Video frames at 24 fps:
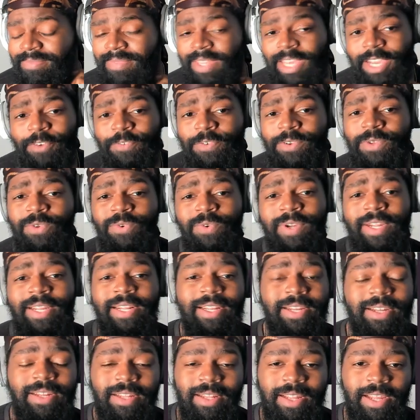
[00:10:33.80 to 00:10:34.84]
ever doing
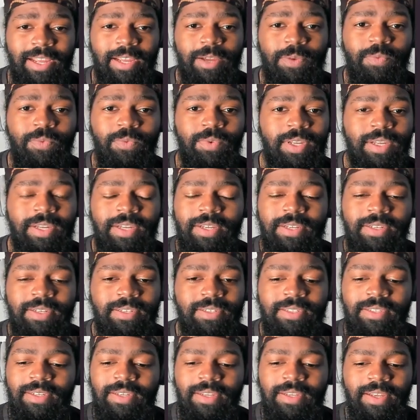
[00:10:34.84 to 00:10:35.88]
any collab with,
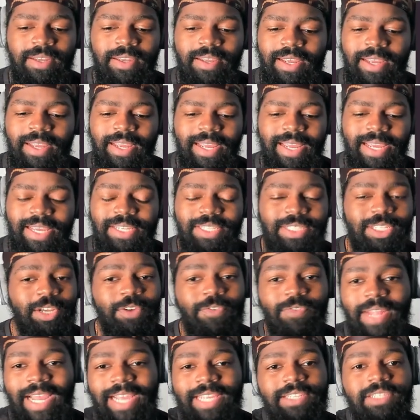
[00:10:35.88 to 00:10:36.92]
because it's
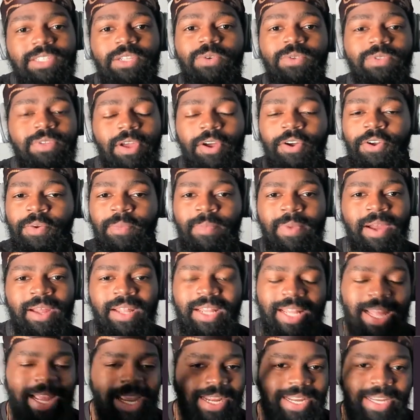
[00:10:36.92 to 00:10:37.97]
stuff like Snow talking
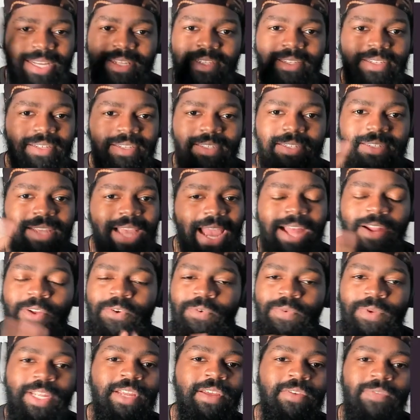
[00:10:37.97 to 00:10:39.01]
about. Like, it's just, I
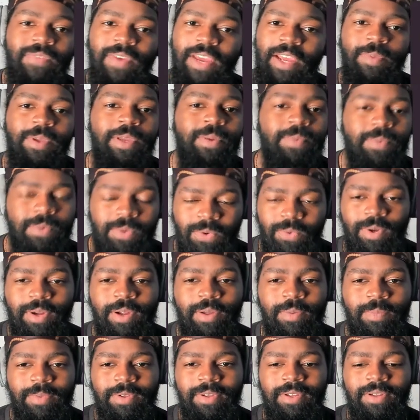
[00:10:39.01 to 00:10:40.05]
don't need fake people
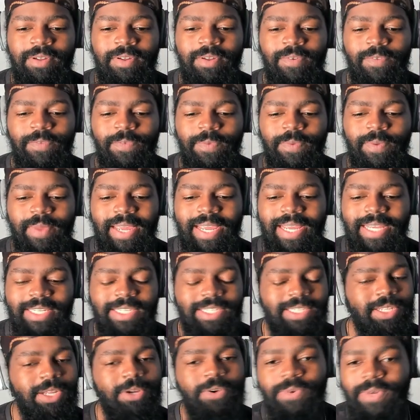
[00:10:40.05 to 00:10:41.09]
around me. And
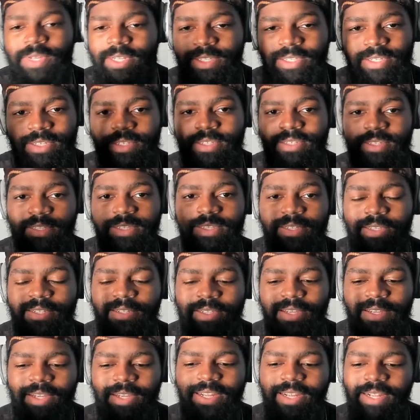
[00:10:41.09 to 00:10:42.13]
Snow is just
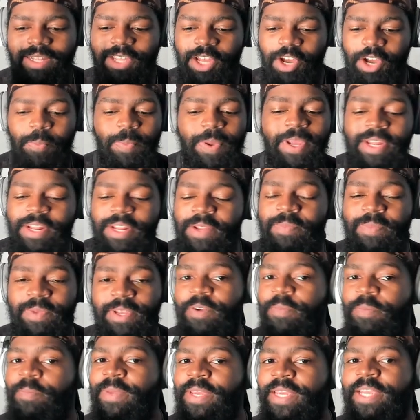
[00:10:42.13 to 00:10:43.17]
the epitome
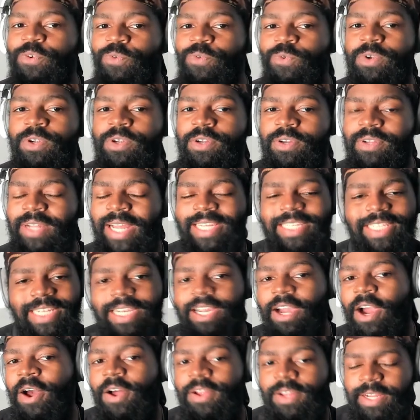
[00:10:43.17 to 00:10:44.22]
of being real. Like, she
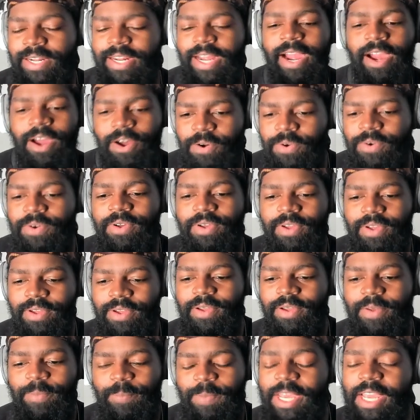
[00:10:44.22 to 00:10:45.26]
calling out,
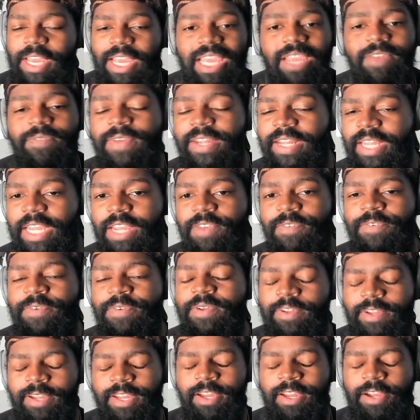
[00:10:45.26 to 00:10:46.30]
even,
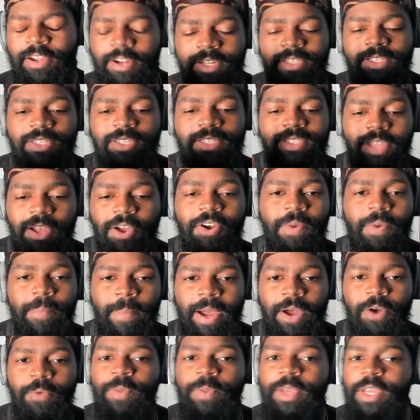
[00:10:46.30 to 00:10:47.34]
even her just talking
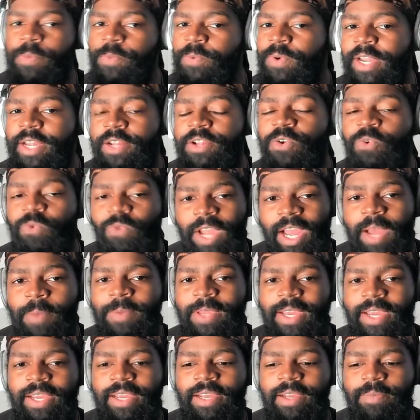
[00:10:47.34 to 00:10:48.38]
about people in the
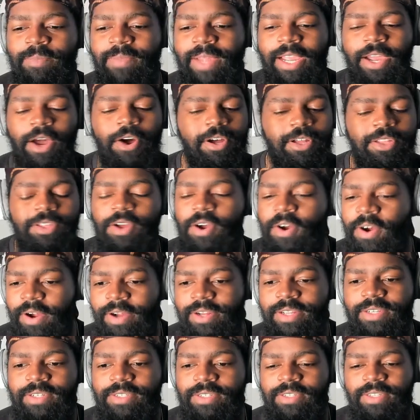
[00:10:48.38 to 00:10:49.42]
rap game, like other
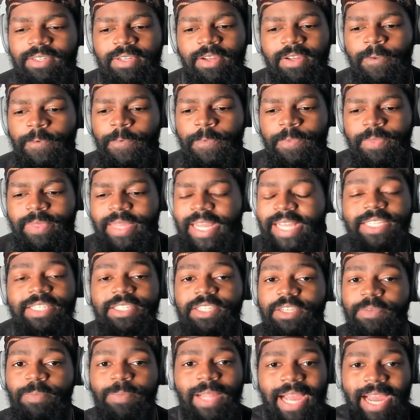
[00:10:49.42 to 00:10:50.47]
artists. That
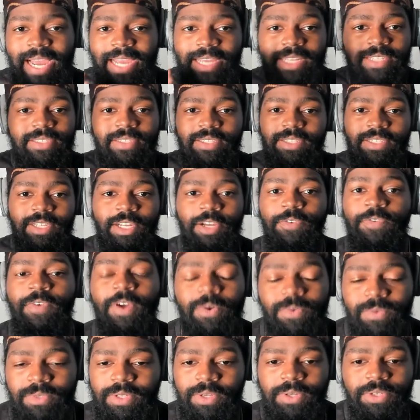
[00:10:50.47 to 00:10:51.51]
just applies to stuff
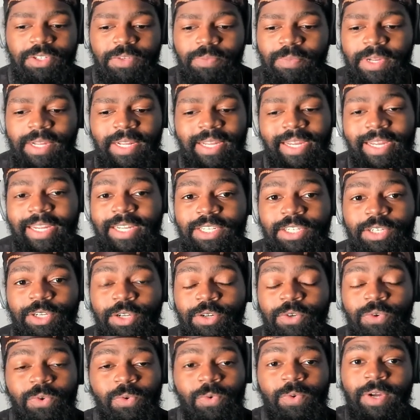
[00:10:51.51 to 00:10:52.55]
on social media in
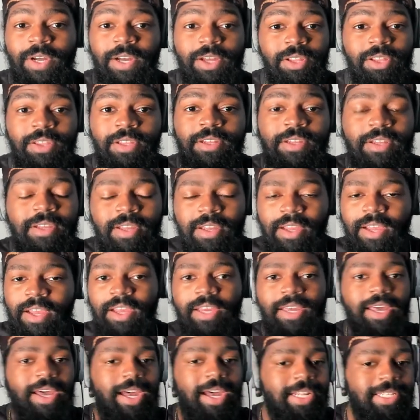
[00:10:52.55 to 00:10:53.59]
general with other
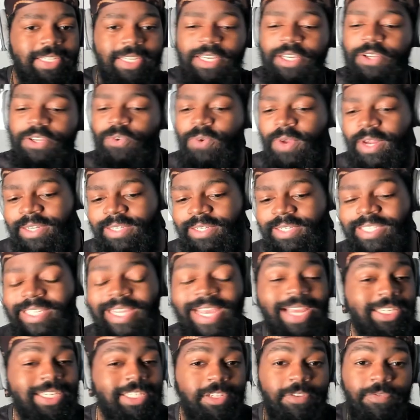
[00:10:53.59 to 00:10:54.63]
content creators
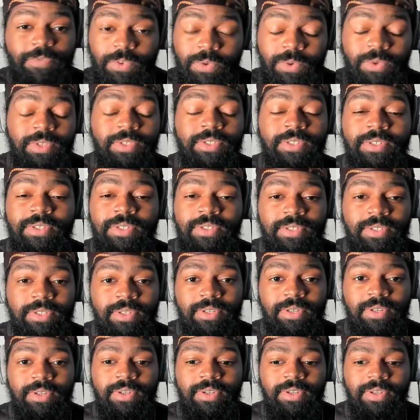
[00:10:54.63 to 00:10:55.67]
slash influencers.
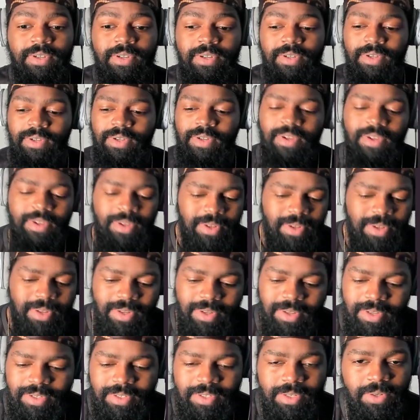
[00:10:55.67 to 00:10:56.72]

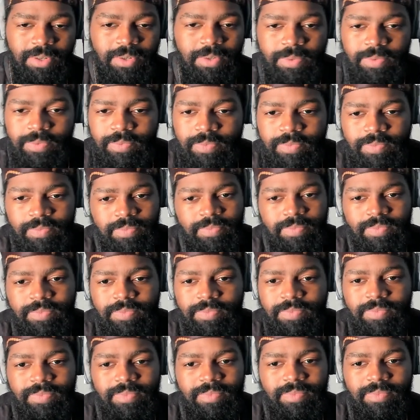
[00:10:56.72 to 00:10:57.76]
So,
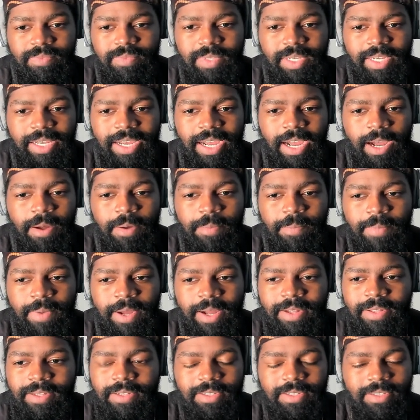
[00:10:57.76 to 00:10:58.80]
yeah, I'm...
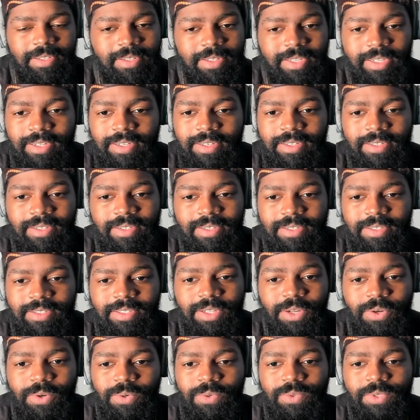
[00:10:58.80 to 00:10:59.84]
Yeah,
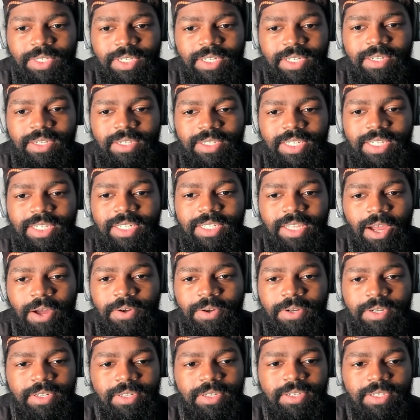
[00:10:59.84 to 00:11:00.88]
Snow, she she
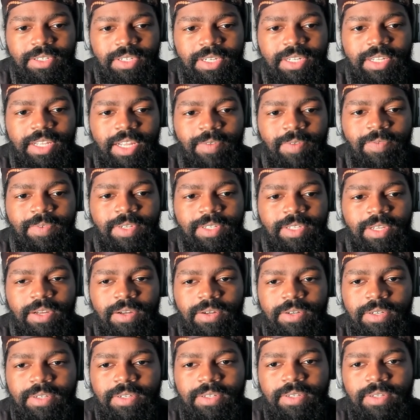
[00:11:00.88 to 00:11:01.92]
talking. She definitely
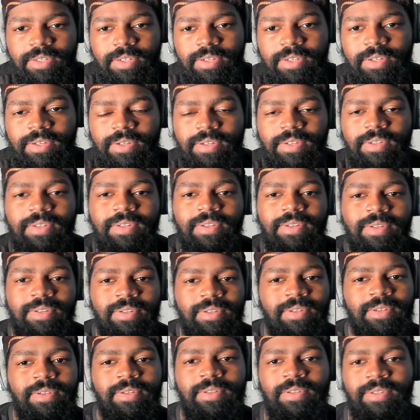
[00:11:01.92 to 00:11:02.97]
talking. Been
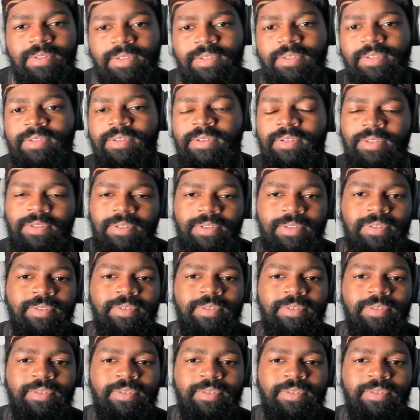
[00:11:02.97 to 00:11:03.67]
on my shit, like I gotta